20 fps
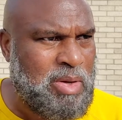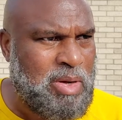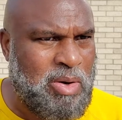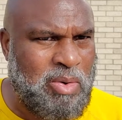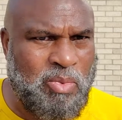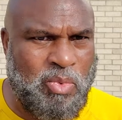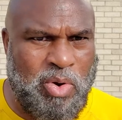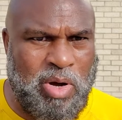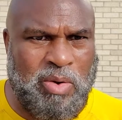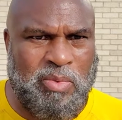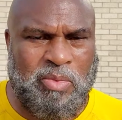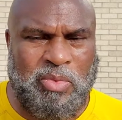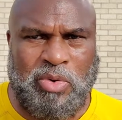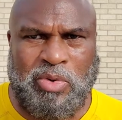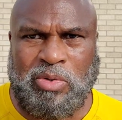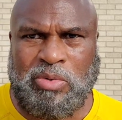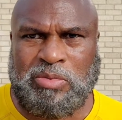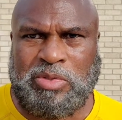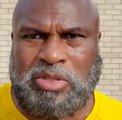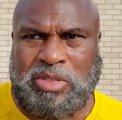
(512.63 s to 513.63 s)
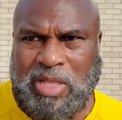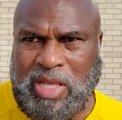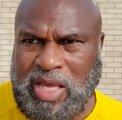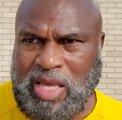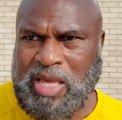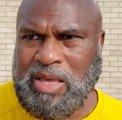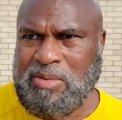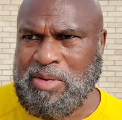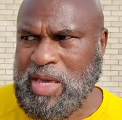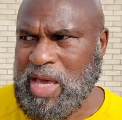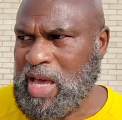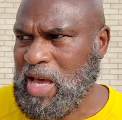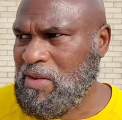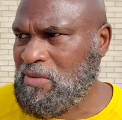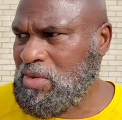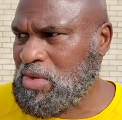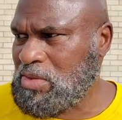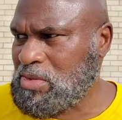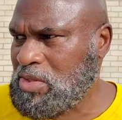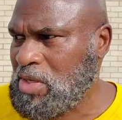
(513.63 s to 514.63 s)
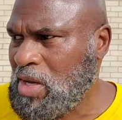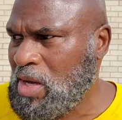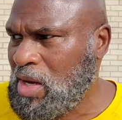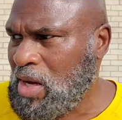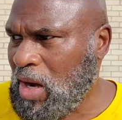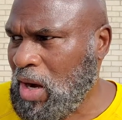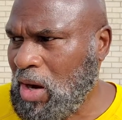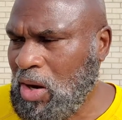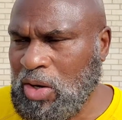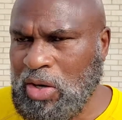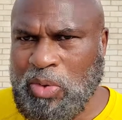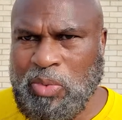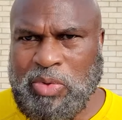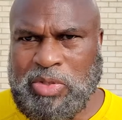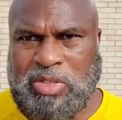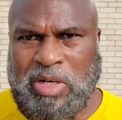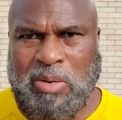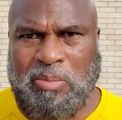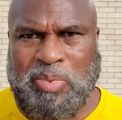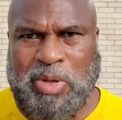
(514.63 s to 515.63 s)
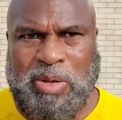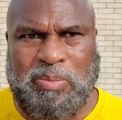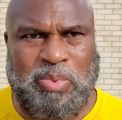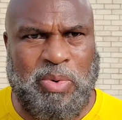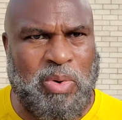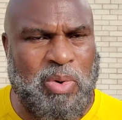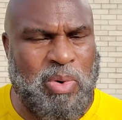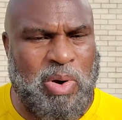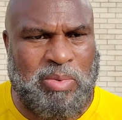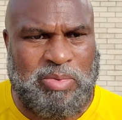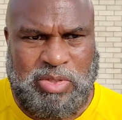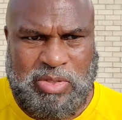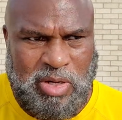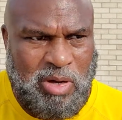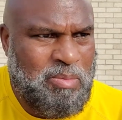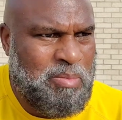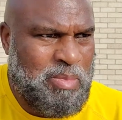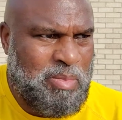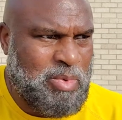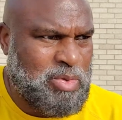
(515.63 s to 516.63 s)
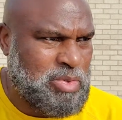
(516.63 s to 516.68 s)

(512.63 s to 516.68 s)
uh, one room slave cabins all over some people some